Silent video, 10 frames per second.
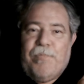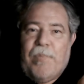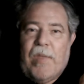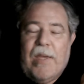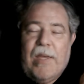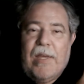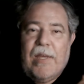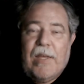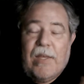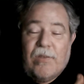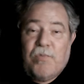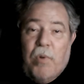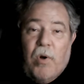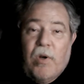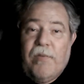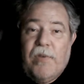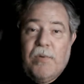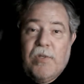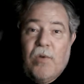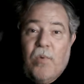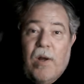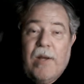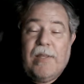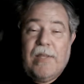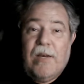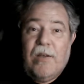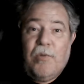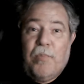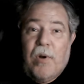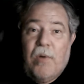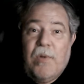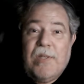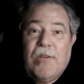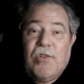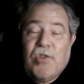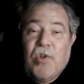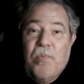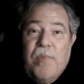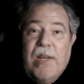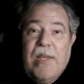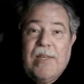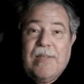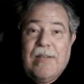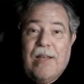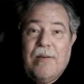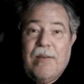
it's part of it was the quantity. The other part was there's so many Islamists